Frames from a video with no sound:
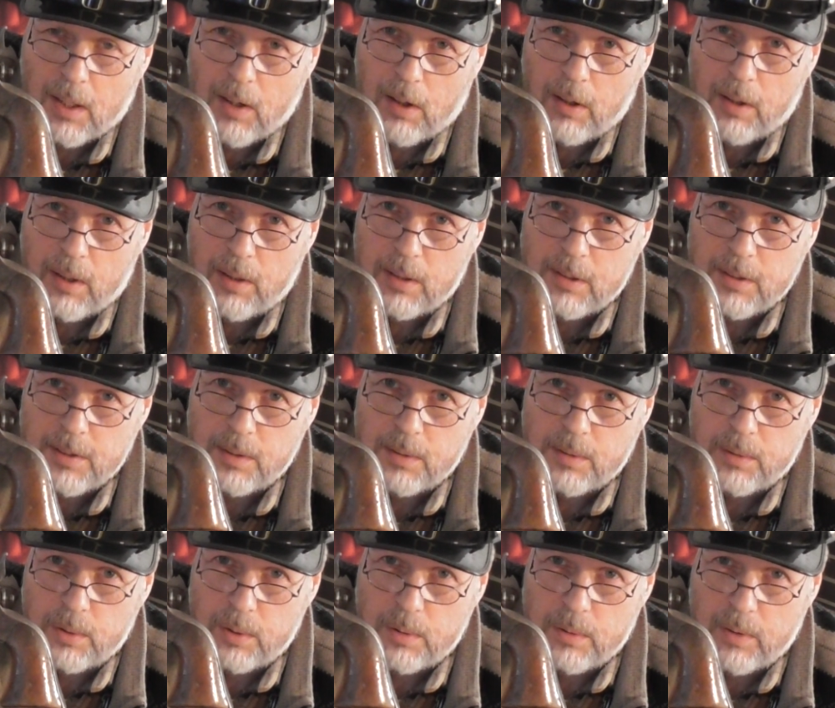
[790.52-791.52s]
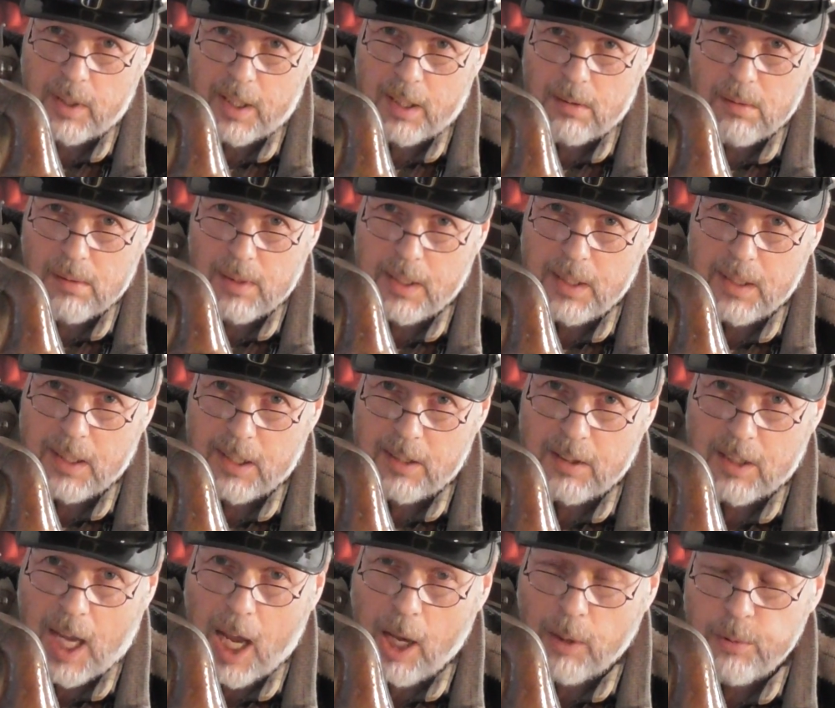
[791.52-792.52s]
are rarely
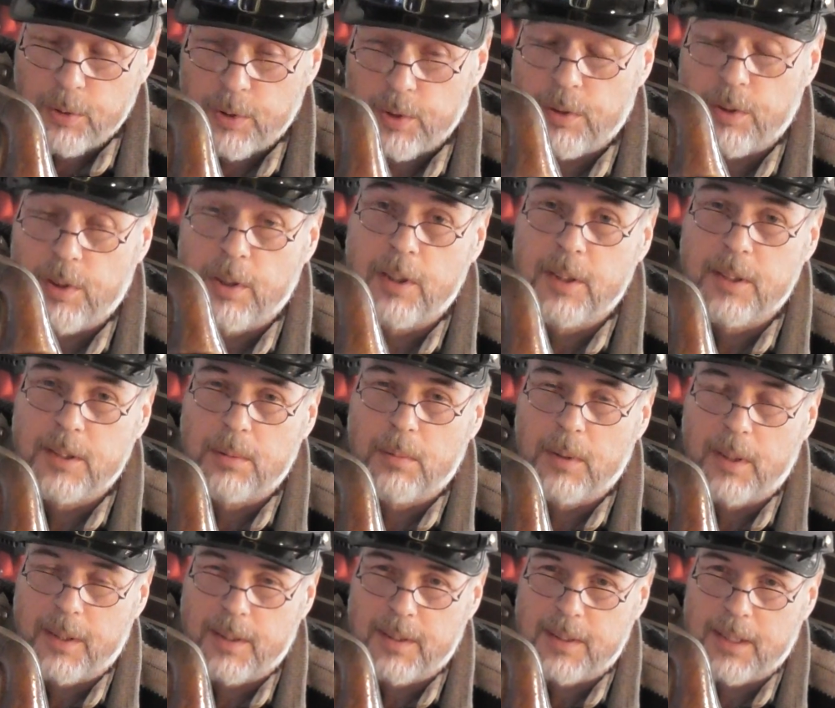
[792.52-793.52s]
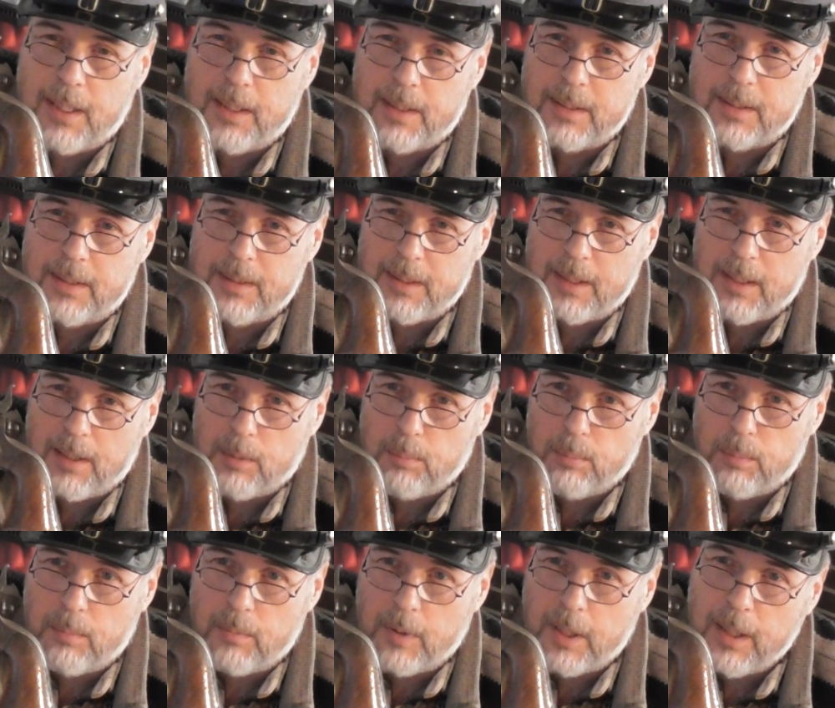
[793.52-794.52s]
encountered, is what it says
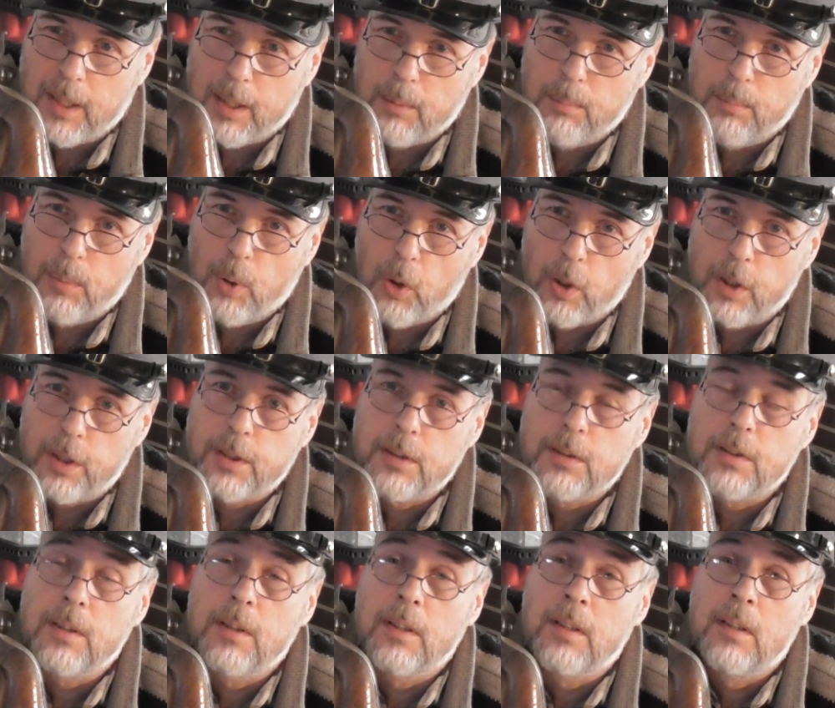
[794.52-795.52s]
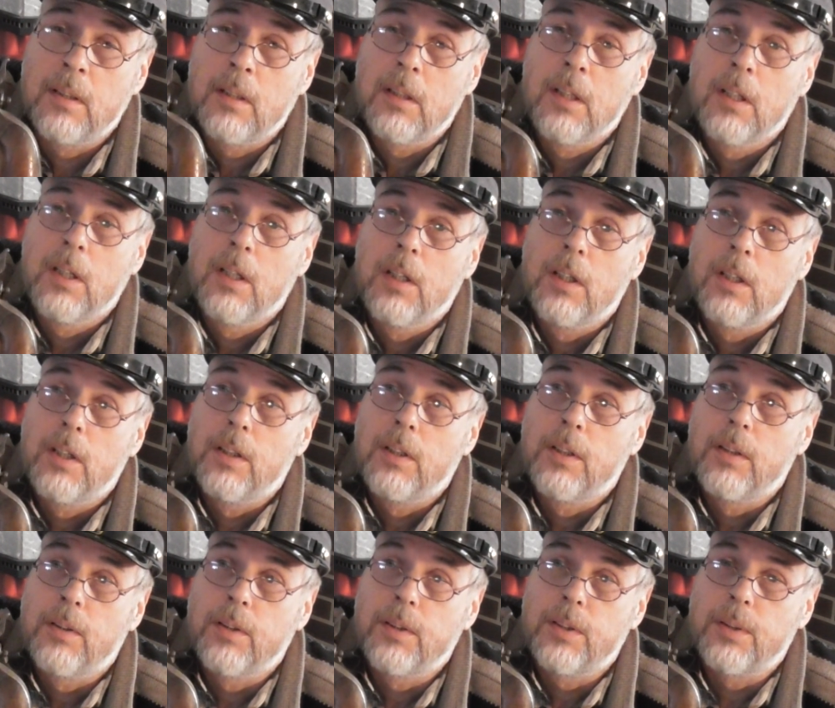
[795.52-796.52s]
in the books.
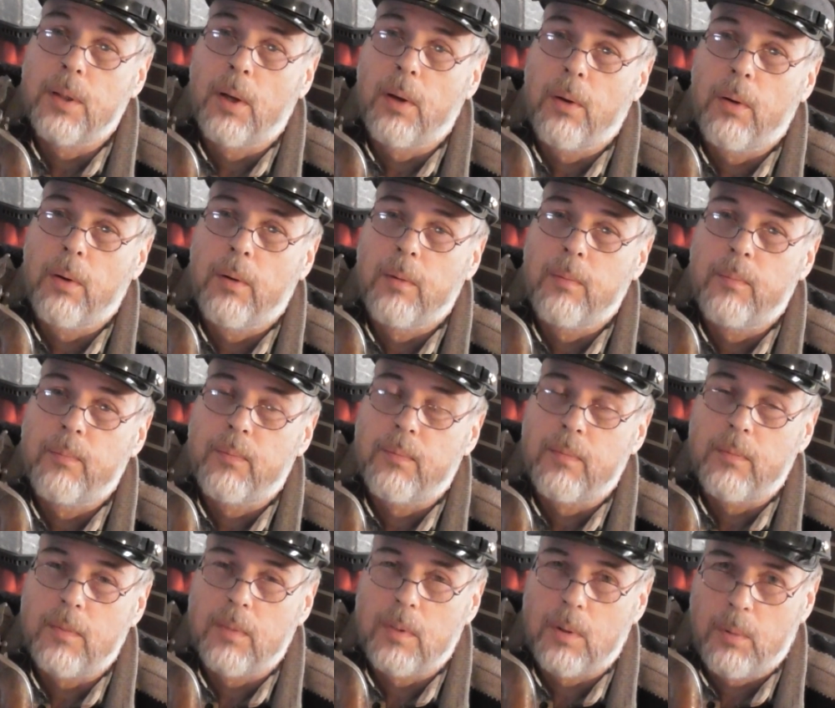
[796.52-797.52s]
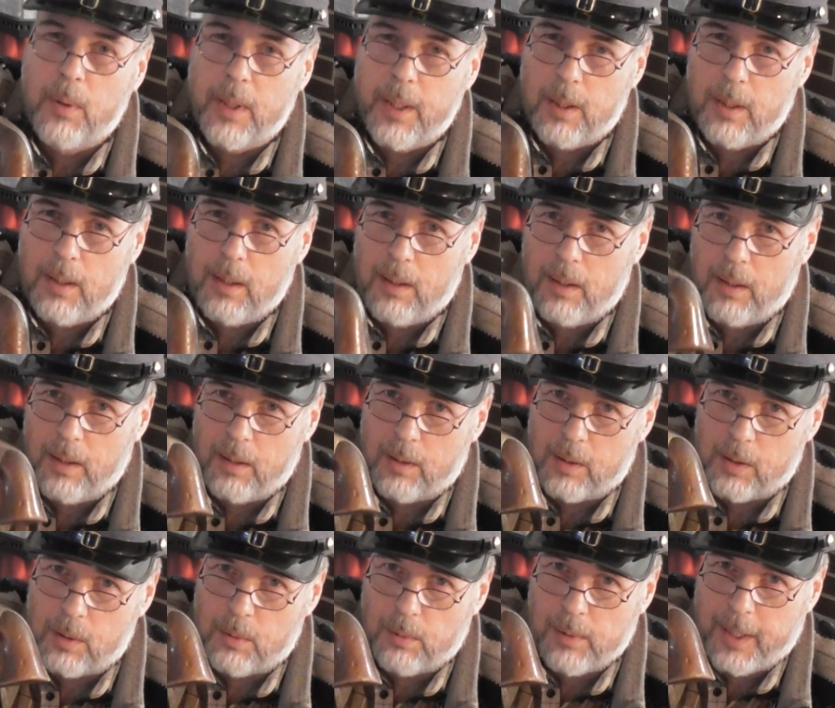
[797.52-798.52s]
So quite a
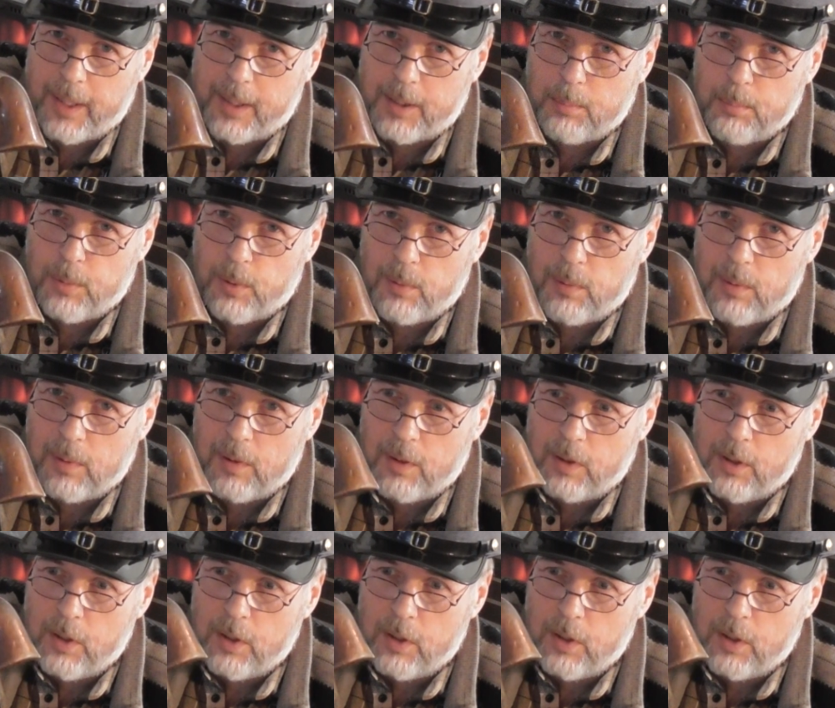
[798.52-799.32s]
collectible